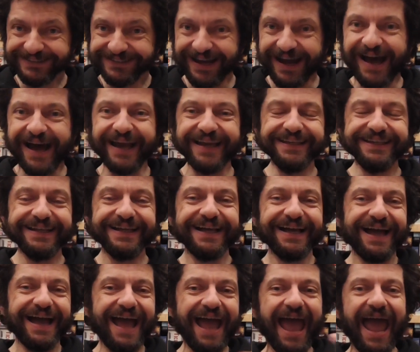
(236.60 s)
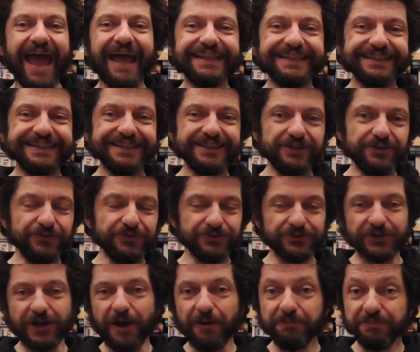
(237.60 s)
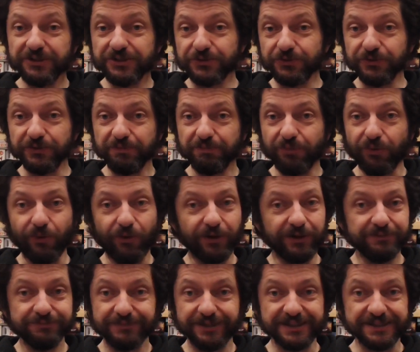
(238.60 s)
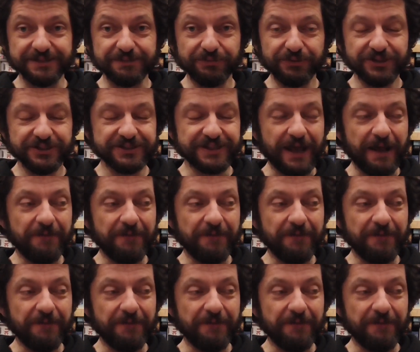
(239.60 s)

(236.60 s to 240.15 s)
a die, adding new zombies to the board, as simple as